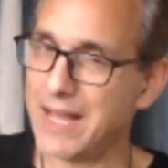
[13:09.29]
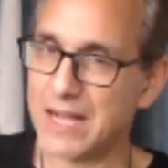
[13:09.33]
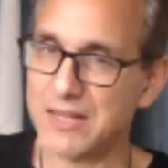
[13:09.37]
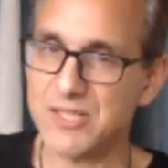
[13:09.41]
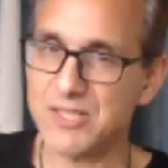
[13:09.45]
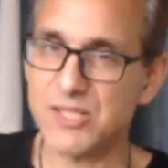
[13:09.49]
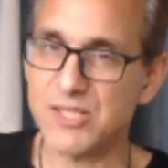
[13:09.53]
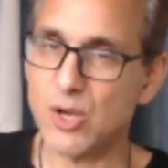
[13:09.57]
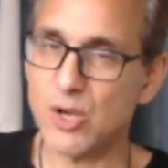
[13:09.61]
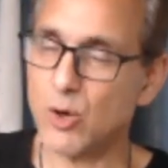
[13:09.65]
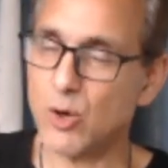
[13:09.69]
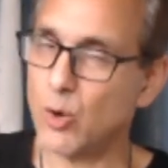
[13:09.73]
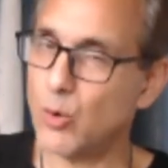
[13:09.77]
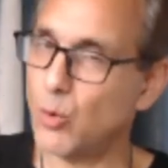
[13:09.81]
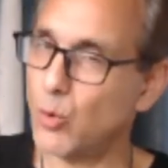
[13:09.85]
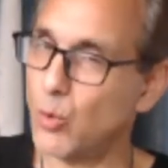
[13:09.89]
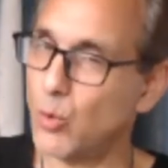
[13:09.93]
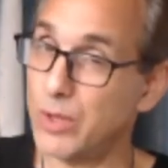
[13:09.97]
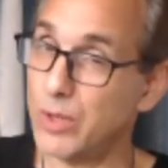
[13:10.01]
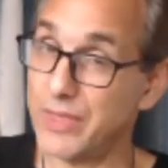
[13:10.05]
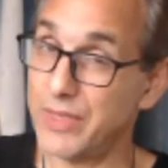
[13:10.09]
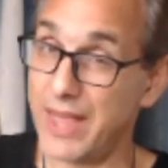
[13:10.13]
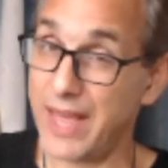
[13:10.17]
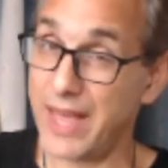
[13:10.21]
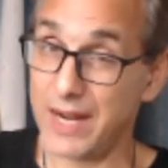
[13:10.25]
not so
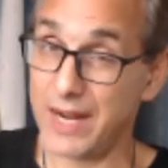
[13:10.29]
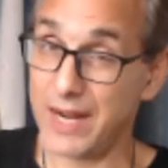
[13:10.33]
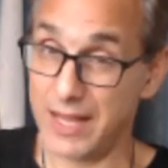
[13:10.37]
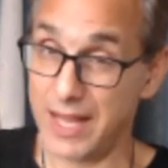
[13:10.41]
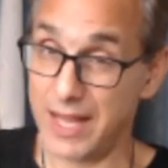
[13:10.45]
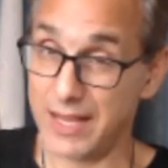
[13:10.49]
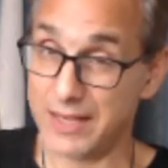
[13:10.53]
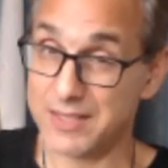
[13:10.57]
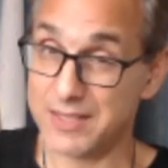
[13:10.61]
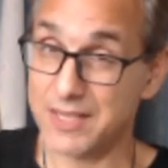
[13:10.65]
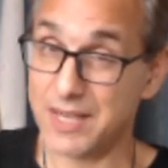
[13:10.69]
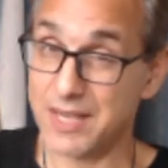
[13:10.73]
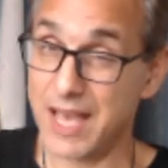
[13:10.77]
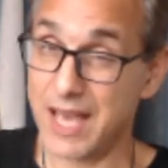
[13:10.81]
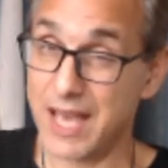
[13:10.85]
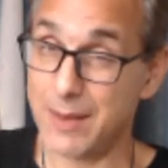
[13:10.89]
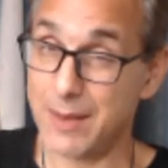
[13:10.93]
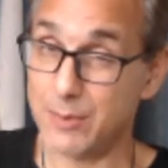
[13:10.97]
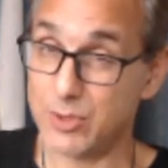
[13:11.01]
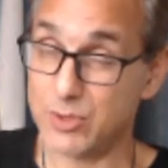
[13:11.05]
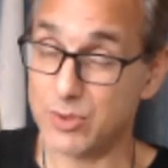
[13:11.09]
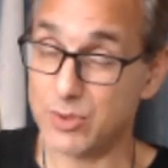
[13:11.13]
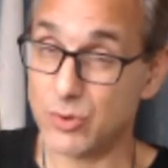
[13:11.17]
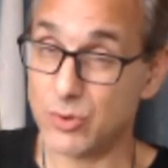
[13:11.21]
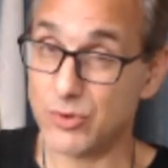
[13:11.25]
with that Electa
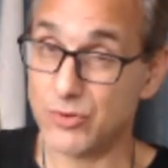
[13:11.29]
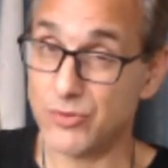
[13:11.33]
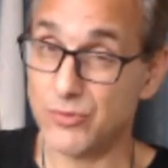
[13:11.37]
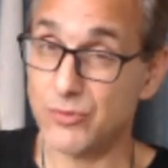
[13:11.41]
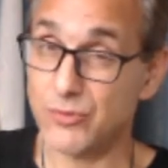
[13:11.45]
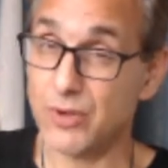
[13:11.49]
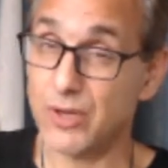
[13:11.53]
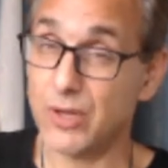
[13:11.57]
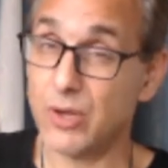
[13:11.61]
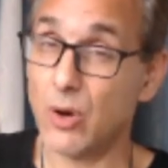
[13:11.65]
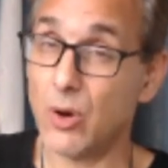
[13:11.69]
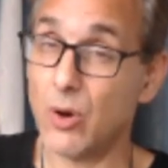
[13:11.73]
Amator 3.